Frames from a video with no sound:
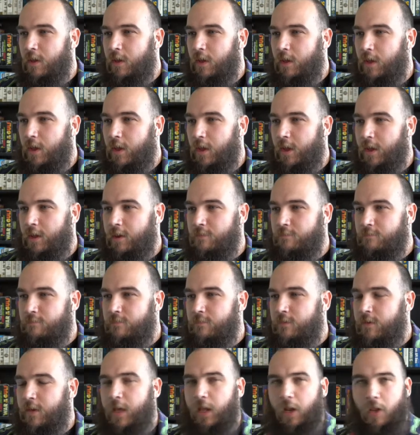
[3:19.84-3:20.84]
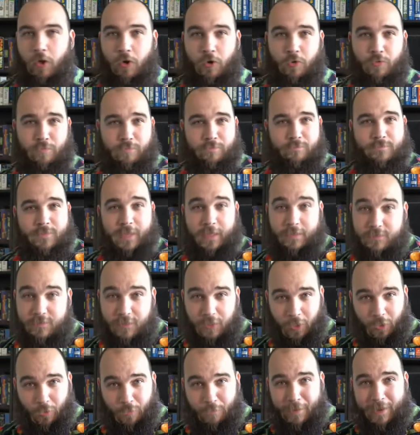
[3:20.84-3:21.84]
and hello, yes,
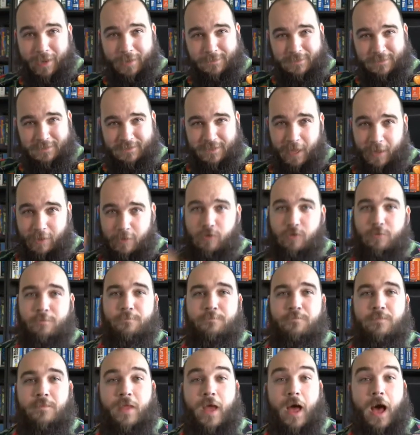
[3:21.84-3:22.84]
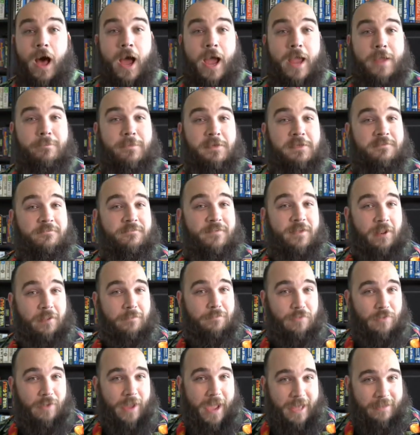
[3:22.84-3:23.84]
hello, my name is Darko. I'm a
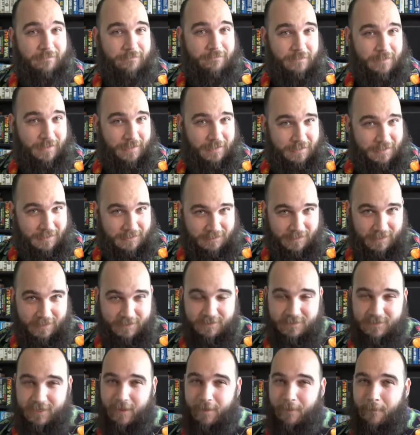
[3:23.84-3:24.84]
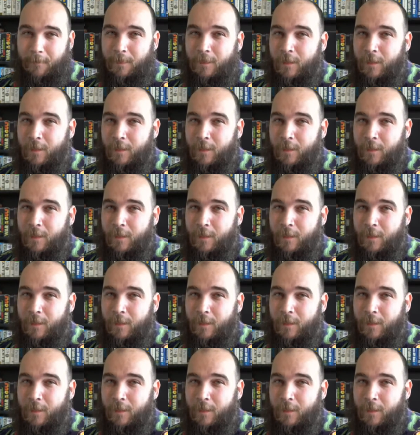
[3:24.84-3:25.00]
developer advocate, as they say.